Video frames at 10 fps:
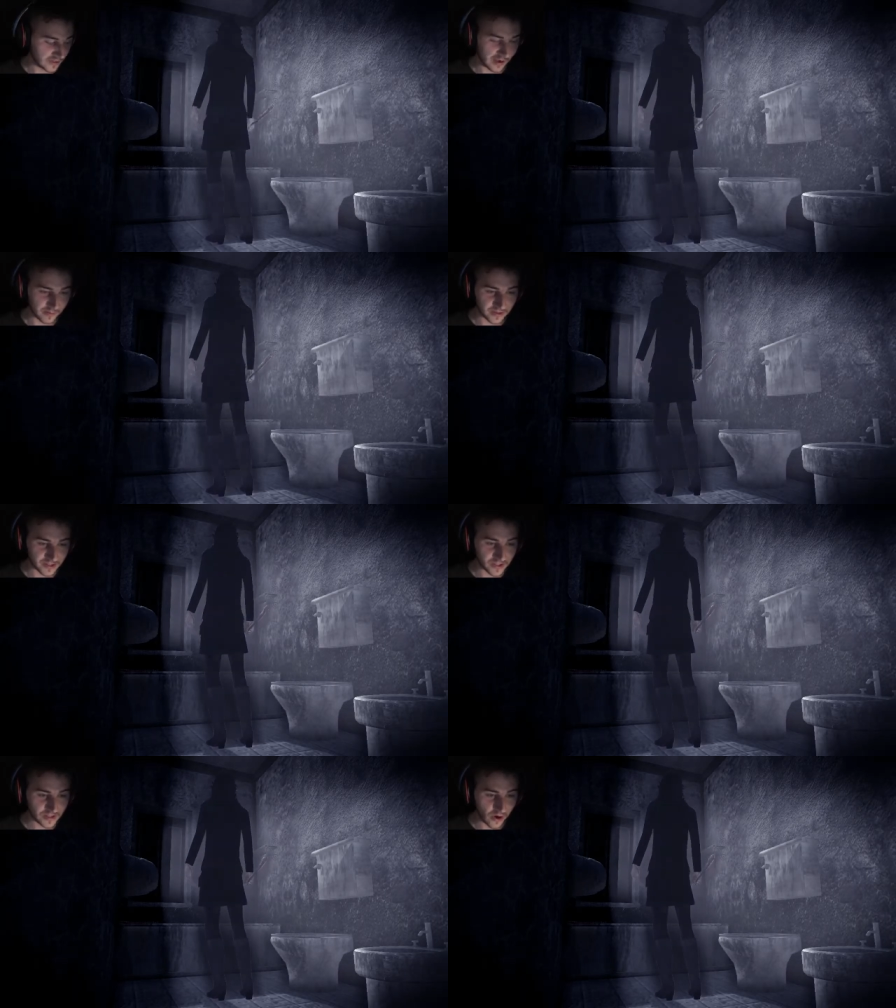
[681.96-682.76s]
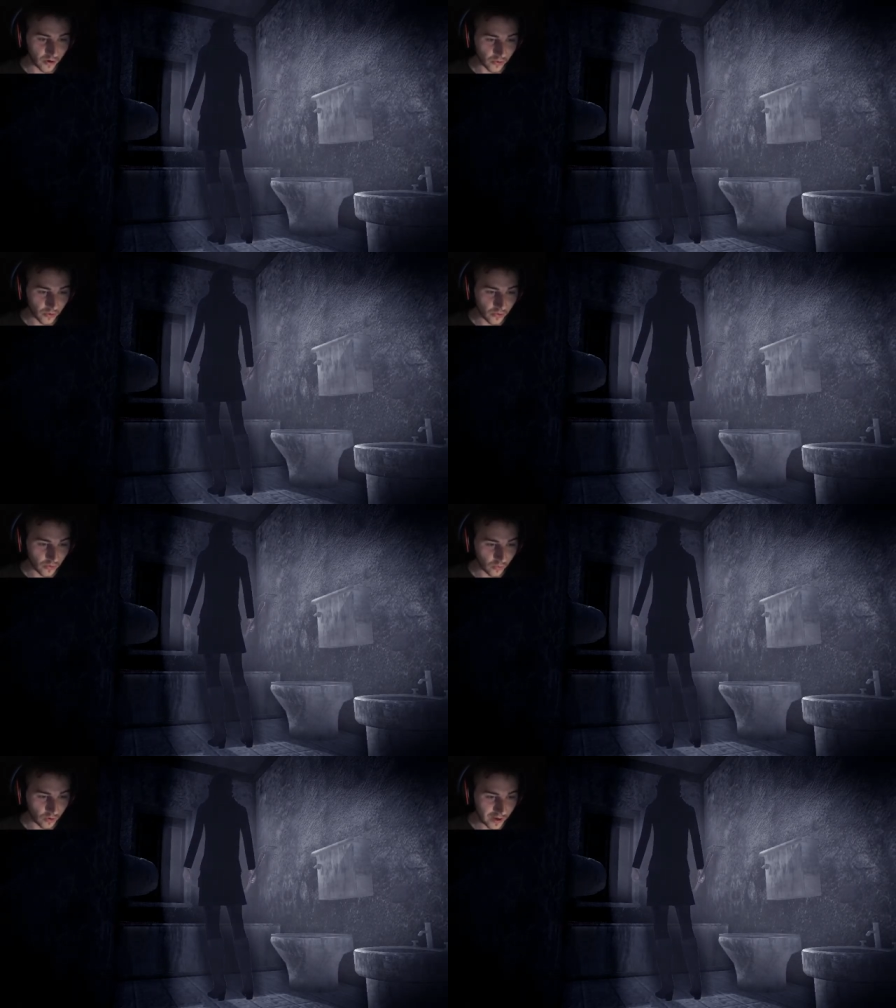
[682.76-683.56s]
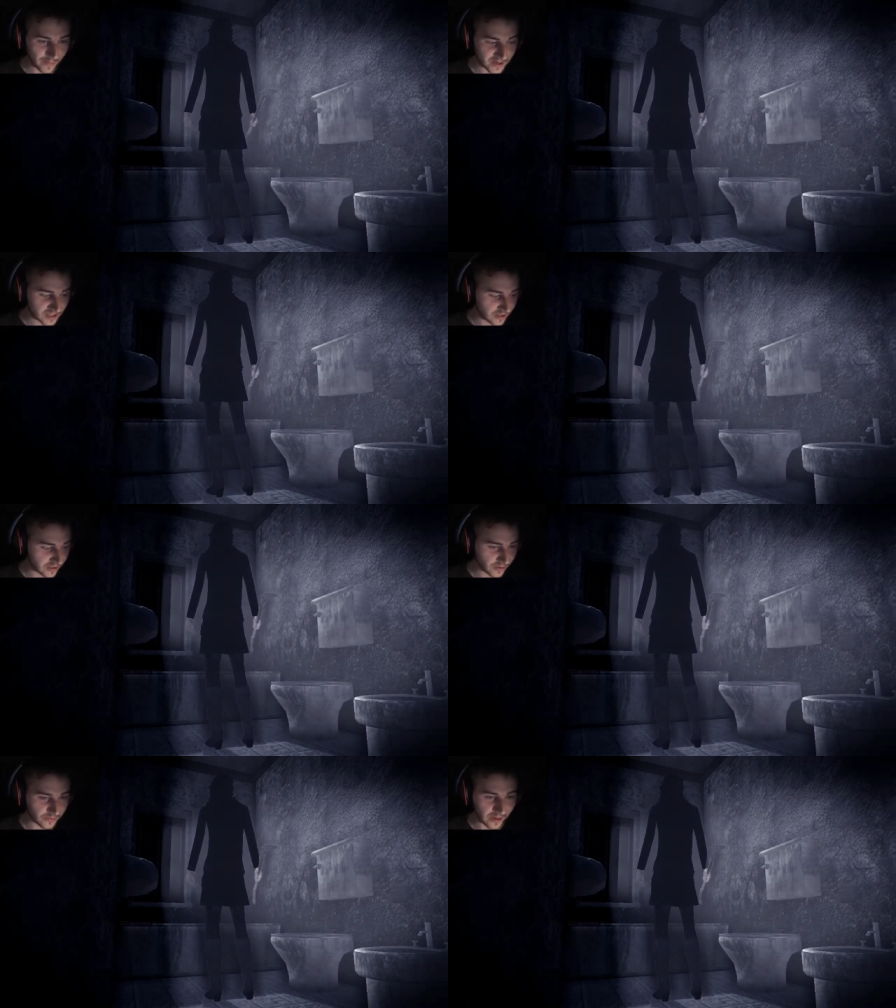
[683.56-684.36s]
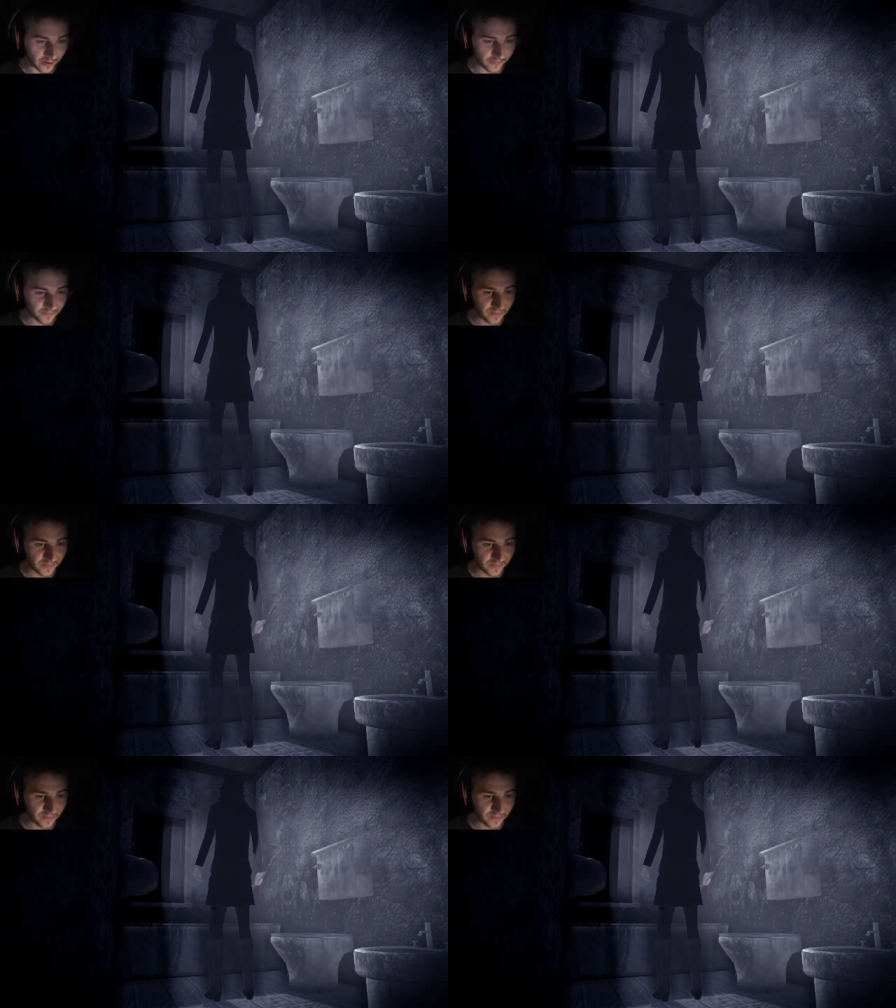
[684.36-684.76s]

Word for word: going to happen, so what I'm actually going to do now